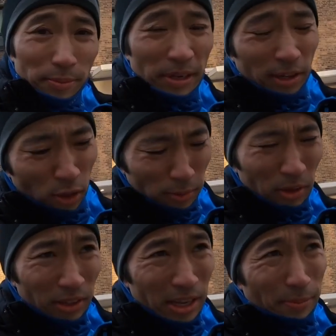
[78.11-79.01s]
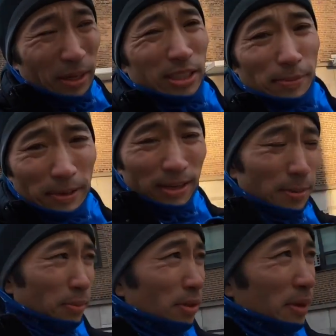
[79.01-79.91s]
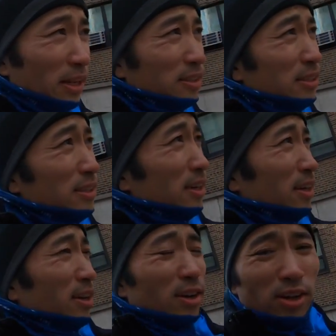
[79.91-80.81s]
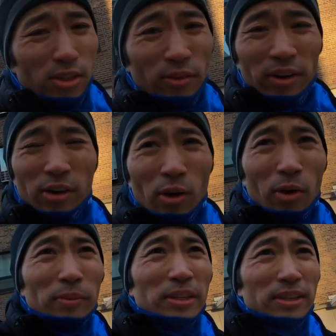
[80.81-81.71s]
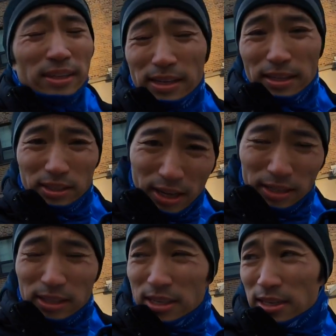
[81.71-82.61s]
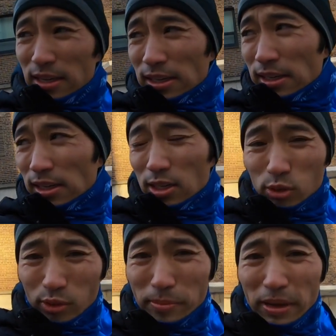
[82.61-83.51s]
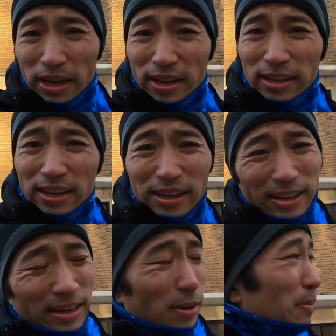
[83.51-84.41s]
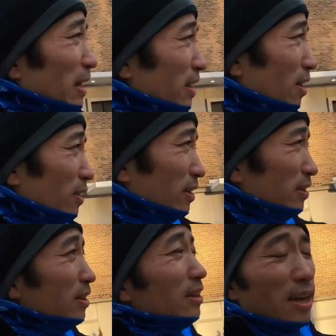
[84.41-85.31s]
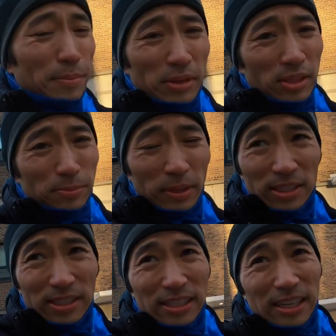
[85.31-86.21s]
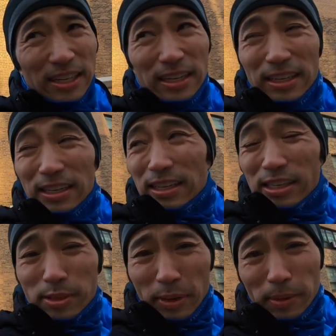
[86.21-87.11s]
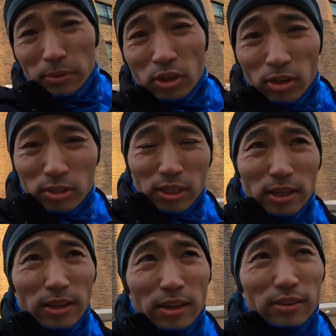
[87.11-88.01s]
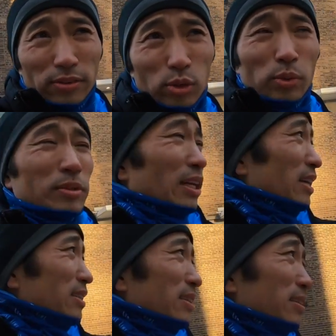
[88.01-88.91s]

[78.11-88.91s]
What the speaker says: Made it home early, picked up a couple of minutes on the run home. Got the swim bag, now I'm back out. Hop on this bus to pick up the girls for swim class.